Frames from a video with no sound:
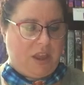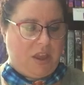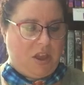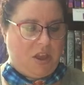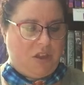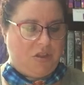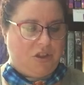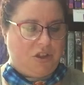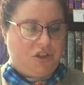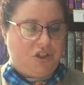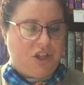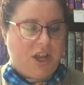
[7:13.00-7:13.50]

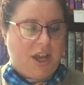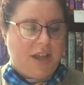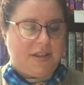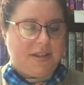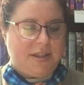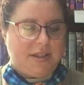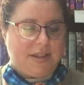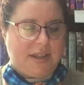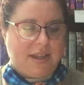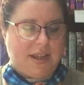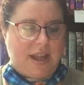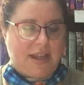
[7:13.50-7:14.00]
The
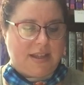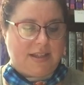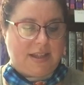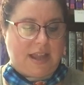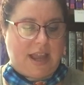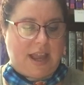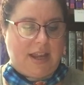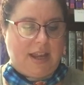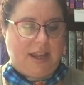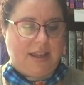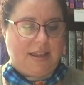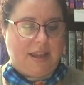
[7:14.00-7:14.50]
chances against
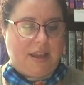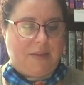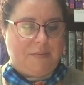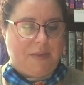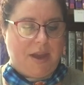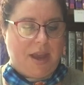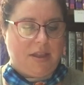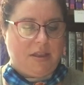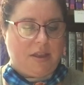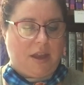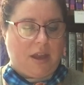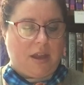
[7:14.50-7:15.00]
anything
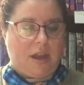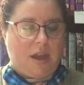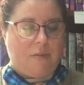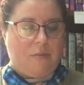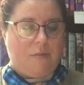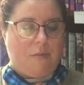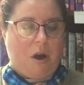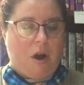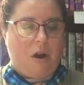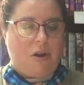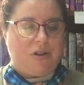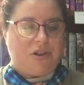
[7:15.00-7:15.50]
manlike
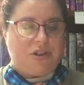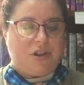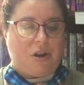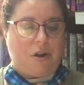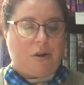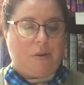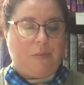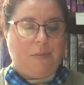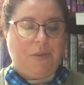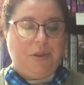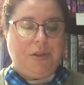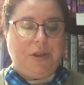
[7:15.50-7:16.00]
on Mars
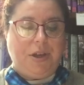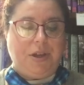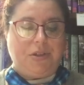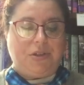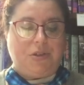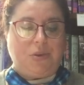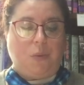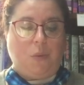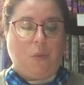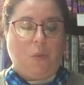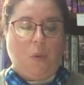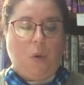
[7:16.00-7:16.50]
are 1,000,000
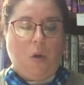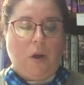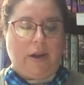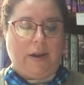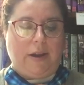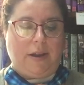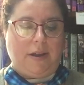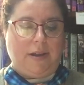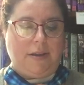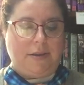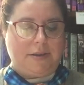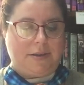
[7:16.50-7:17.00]
to
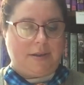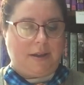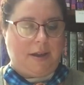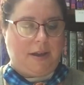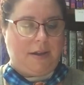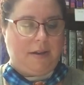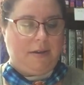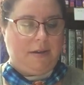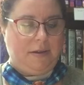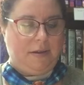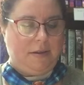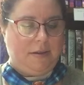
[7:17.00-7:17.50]
1, he
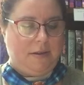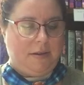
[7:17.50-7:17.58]
said.